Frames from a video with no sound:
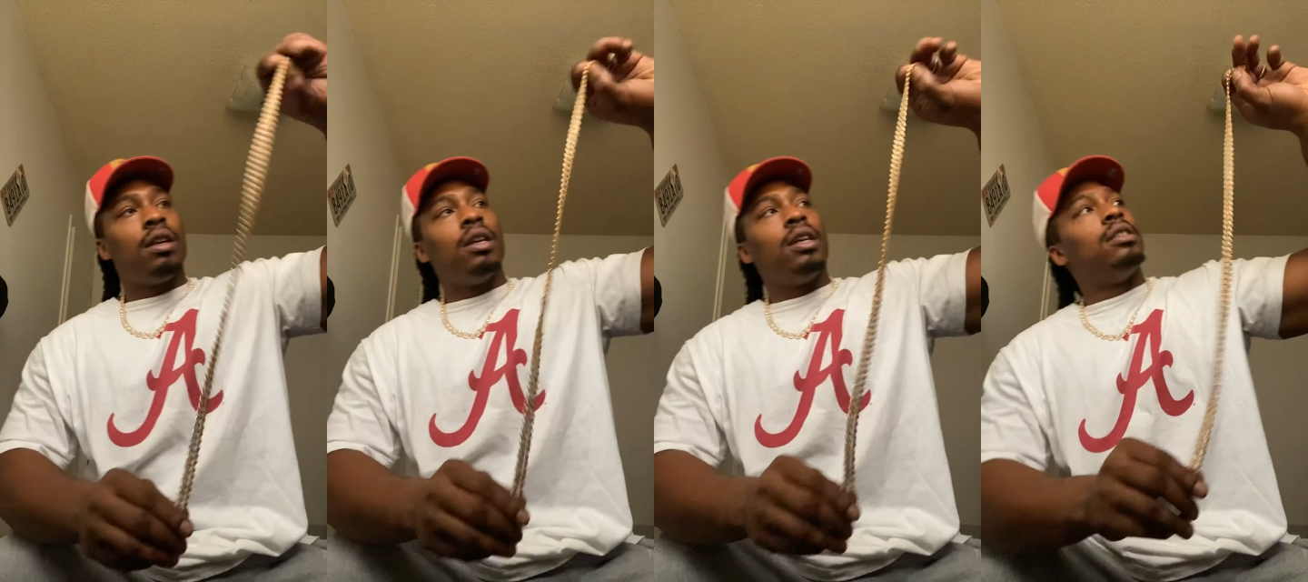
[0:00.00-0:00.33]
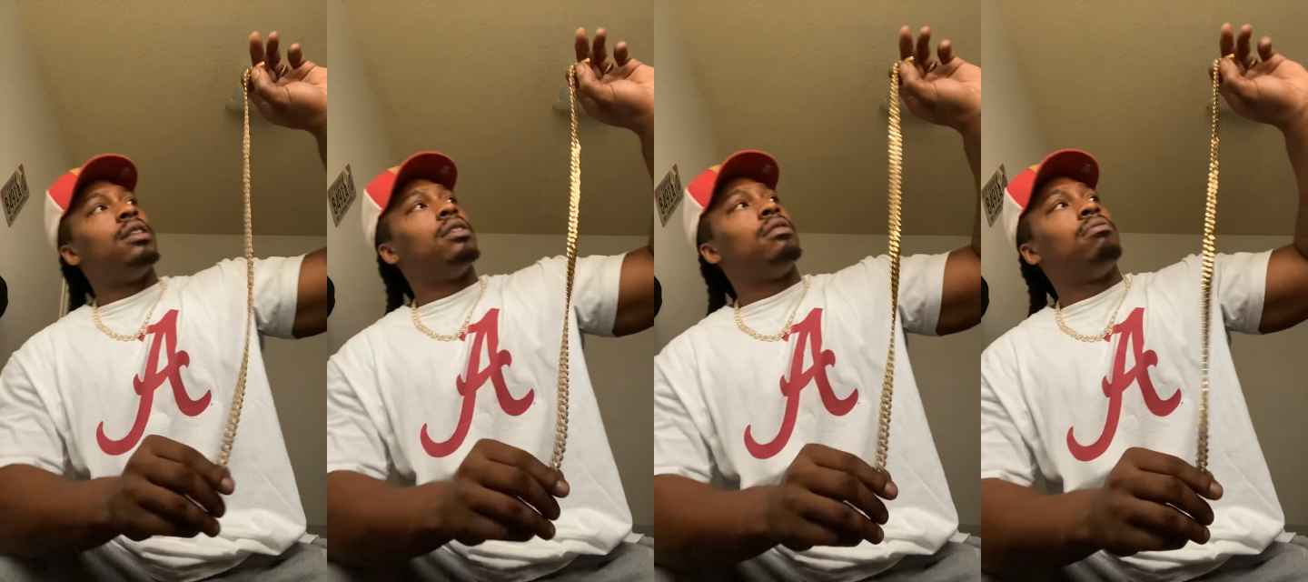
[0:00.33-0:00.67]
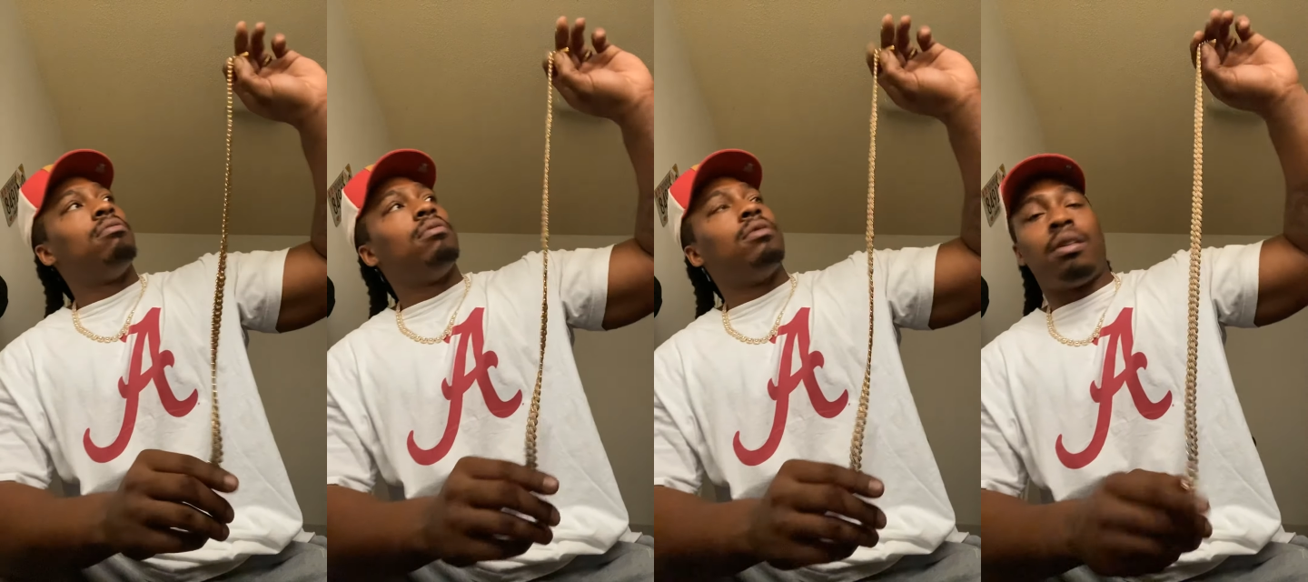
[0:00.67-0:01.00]
it's just
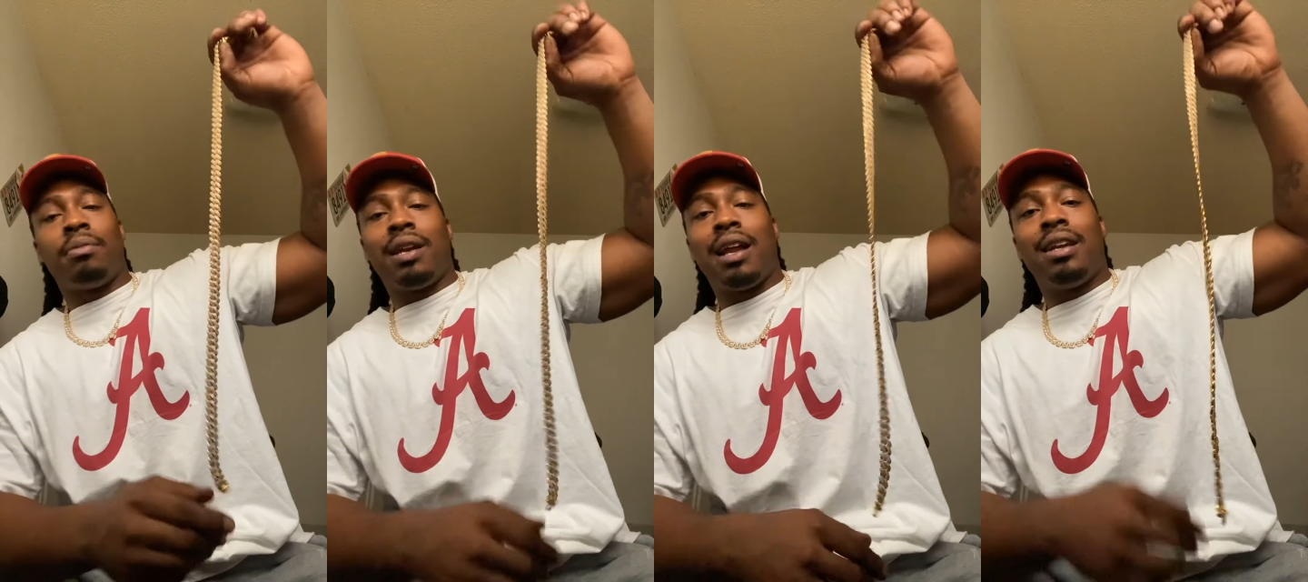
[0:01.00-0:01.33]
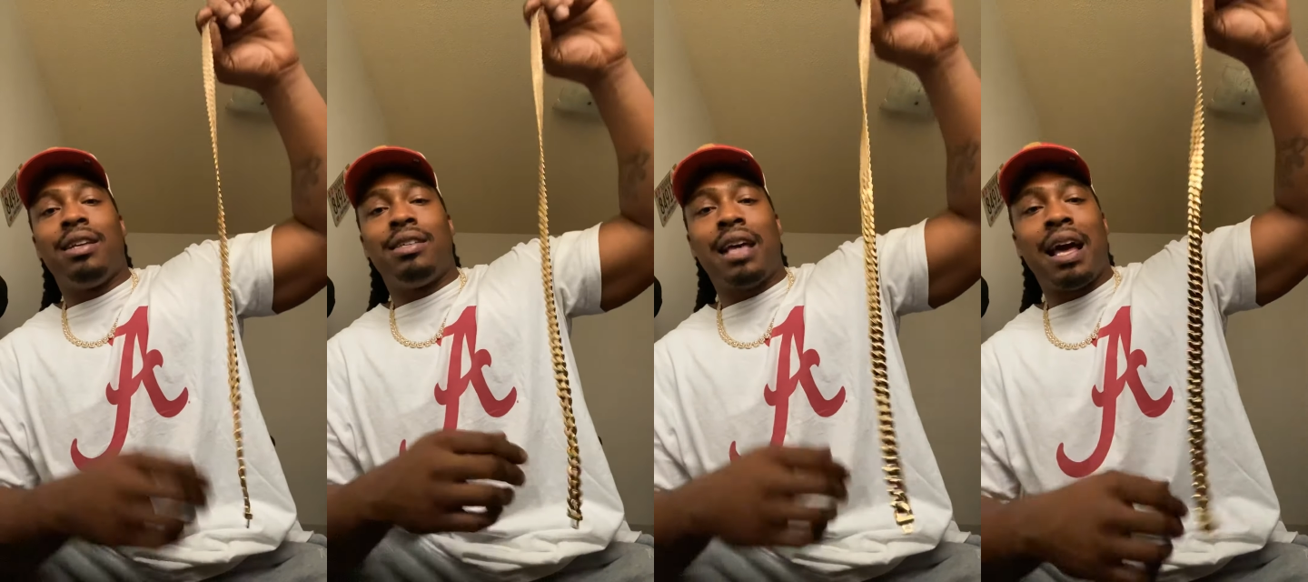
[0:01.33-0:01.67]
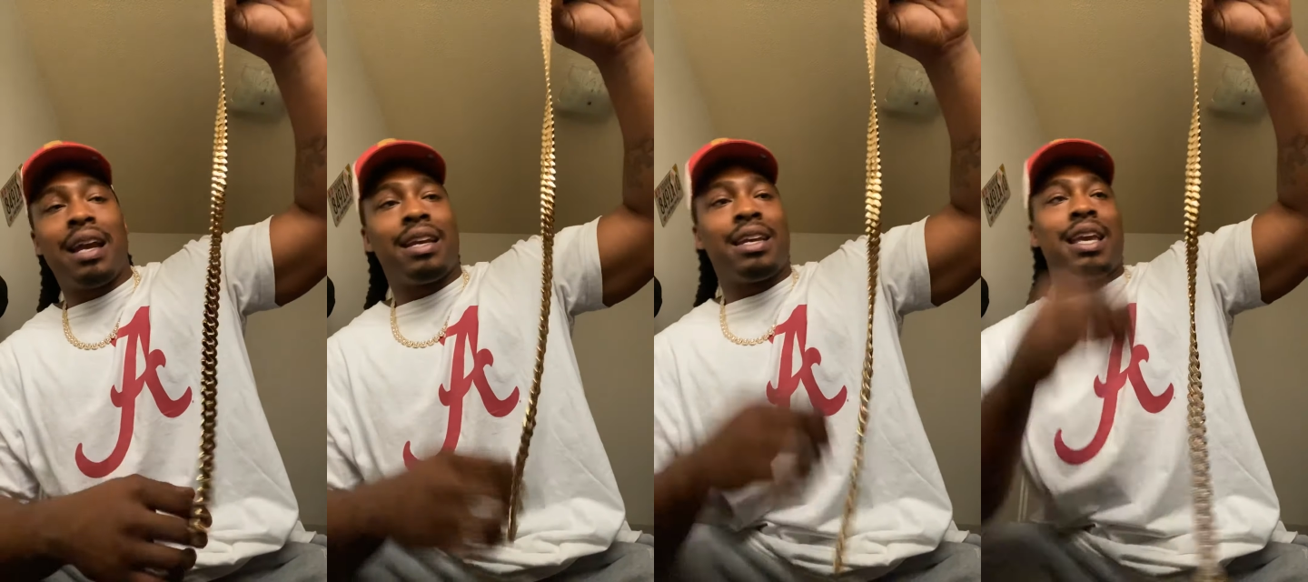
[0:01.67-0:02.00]
something that I
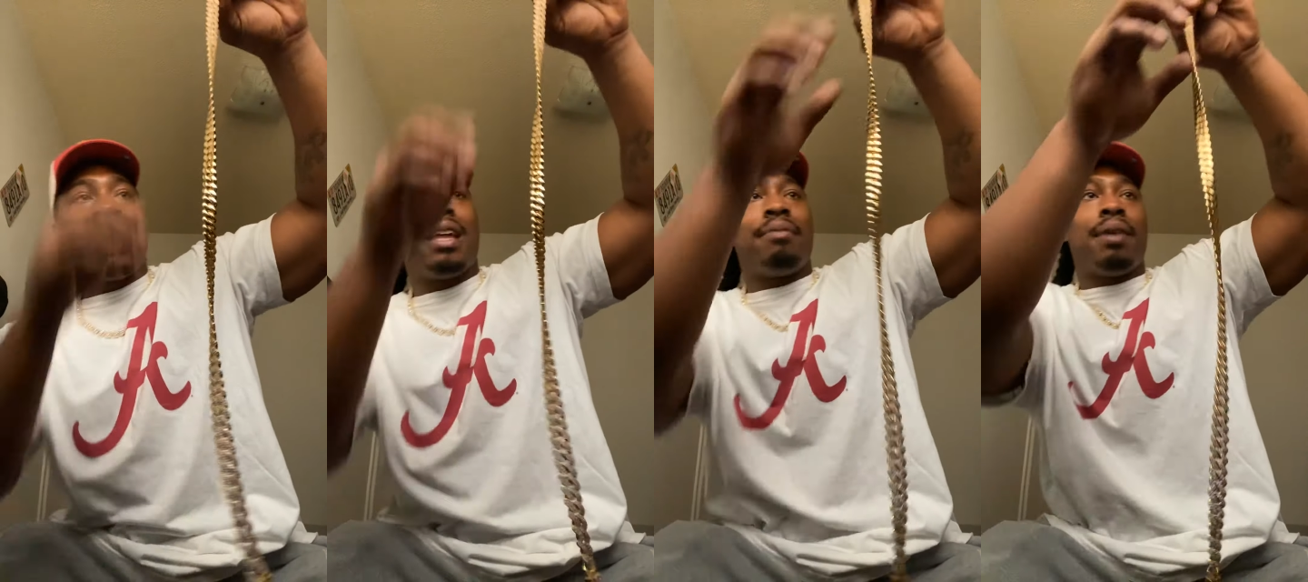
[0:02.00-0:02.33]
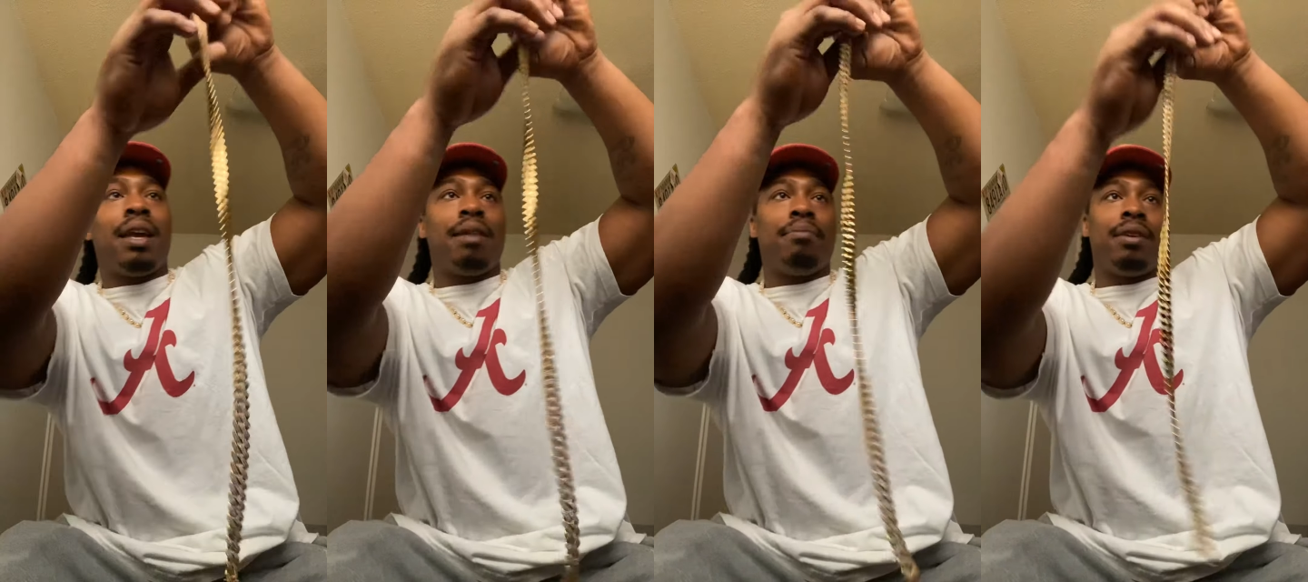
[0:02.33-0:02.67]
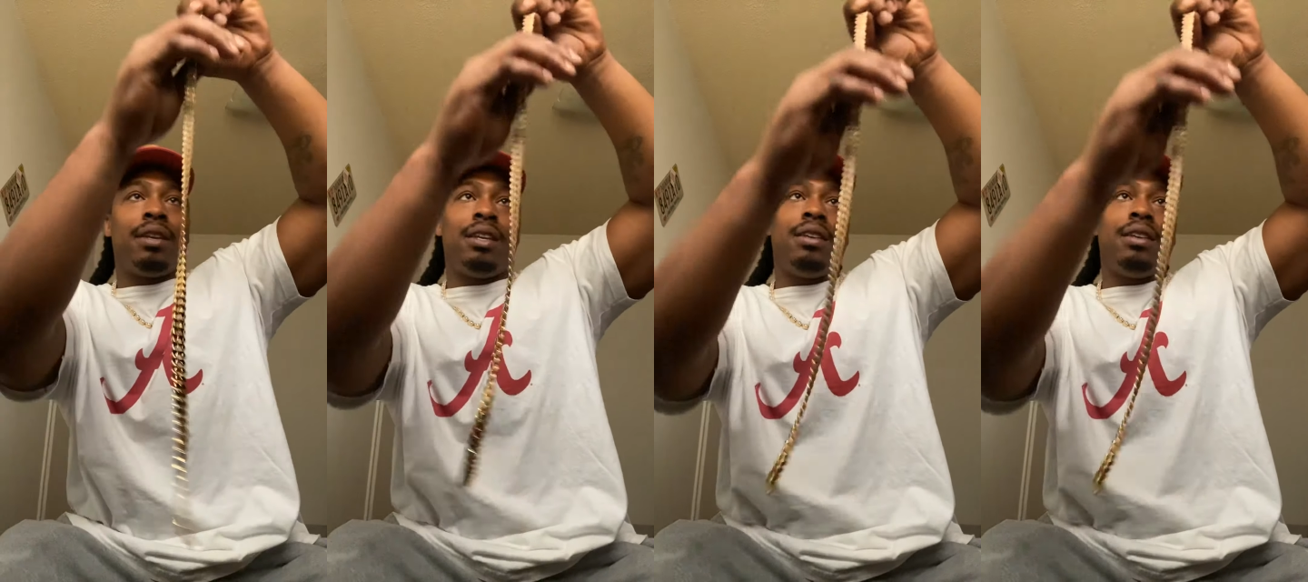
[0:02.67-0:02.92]
decided to get, man. But it